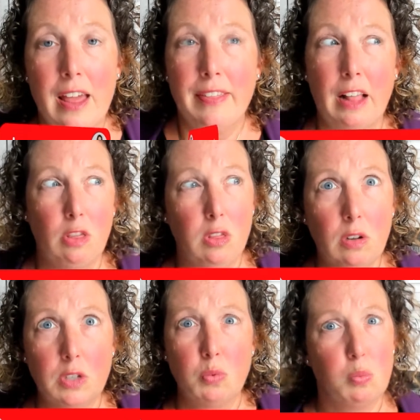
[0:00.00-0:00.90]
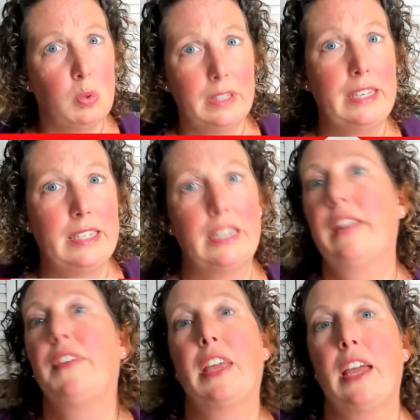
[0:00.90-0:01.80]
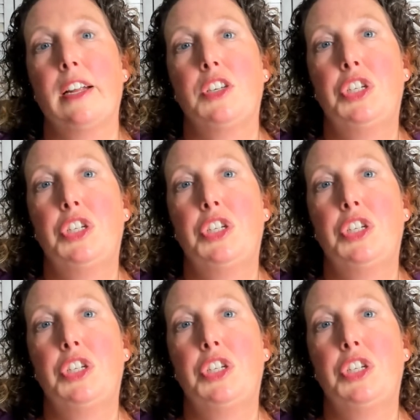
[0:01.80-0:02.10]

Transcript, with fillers: that looks really significant,